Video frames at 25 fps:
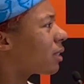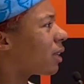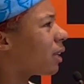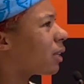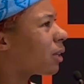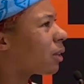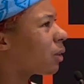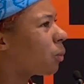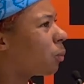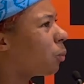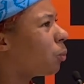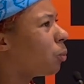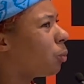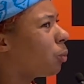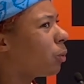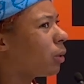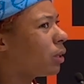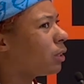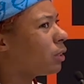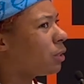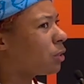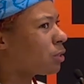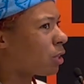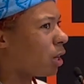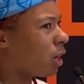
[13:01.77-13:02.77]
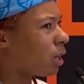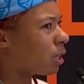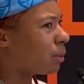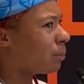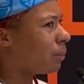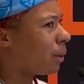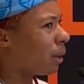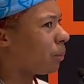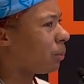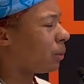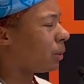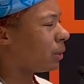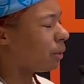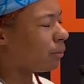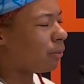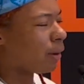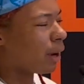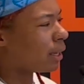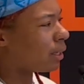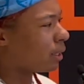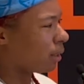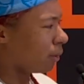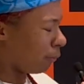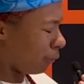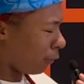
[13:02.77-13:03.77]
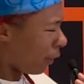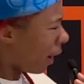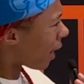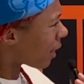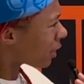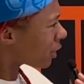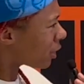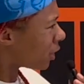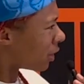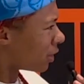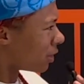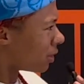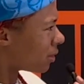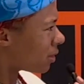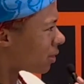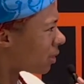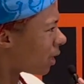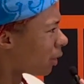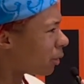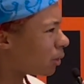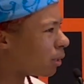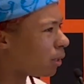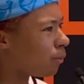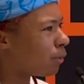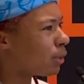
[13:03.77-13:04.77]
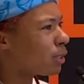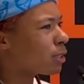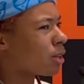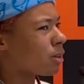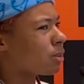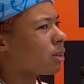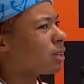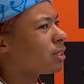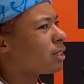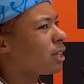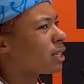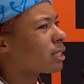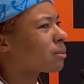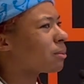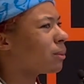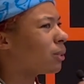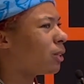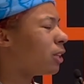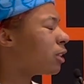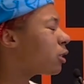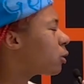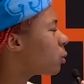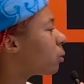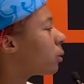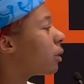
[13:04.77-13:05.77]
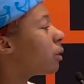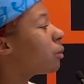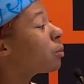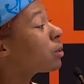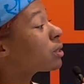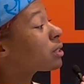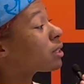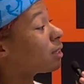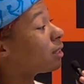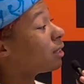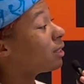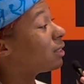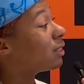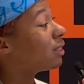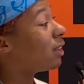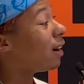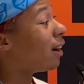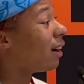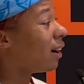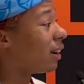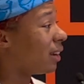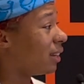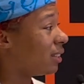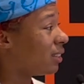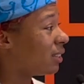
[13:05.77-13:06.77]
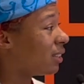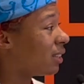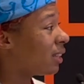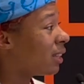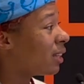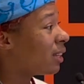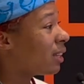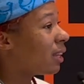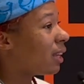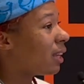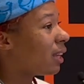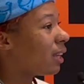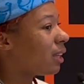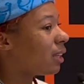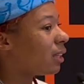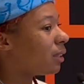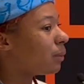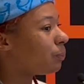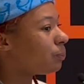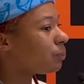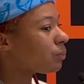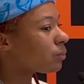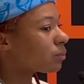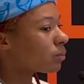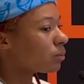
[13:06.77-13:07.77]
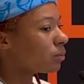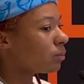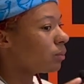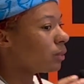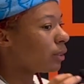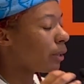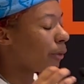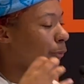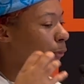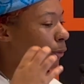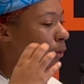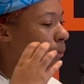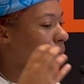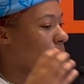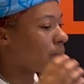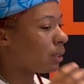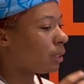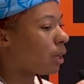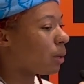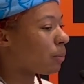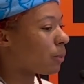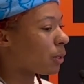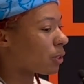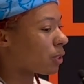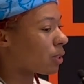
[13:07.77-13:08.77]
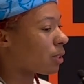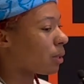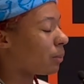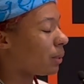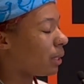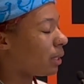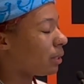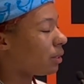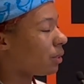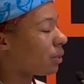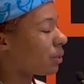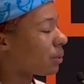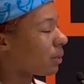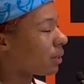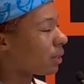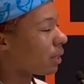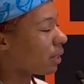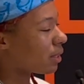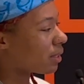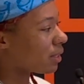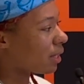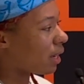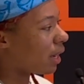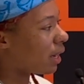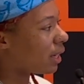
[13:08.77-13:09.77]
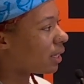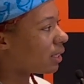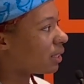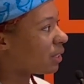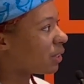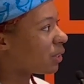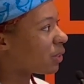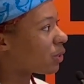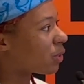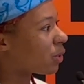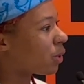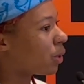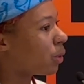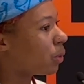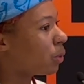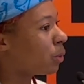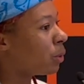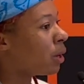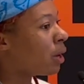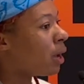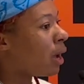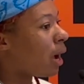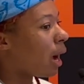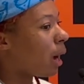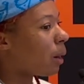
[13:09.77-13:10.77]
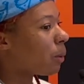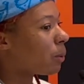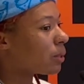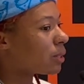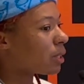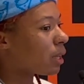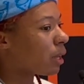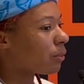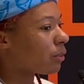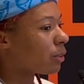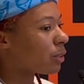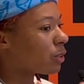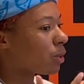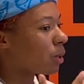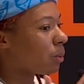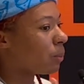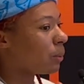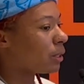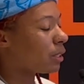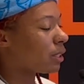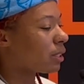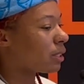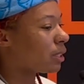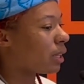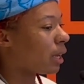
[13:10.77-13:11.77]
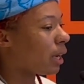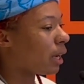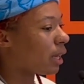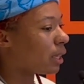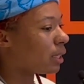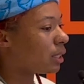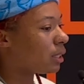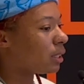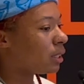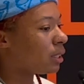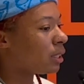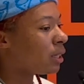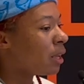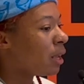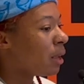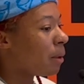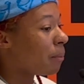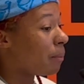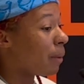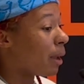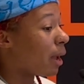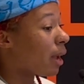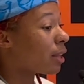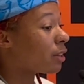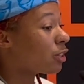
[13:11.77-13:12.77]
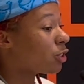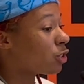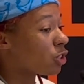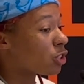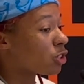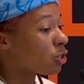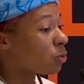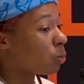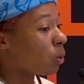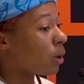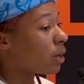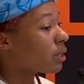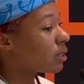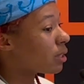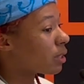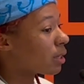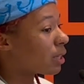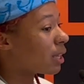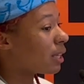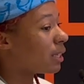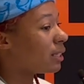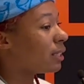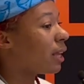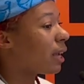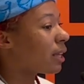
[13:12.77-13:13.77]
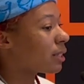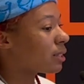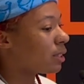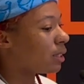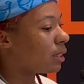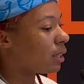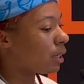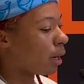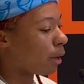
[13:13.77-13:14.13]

Like, yeah. what are you talking about? We're dividing fractions. How do yeah. you even turn a decimal into? It was a lot. Mm-hmm. And for me, I'm also someone that deals with anxiety. So I was having so much anxiety. Math just wasn't connecting.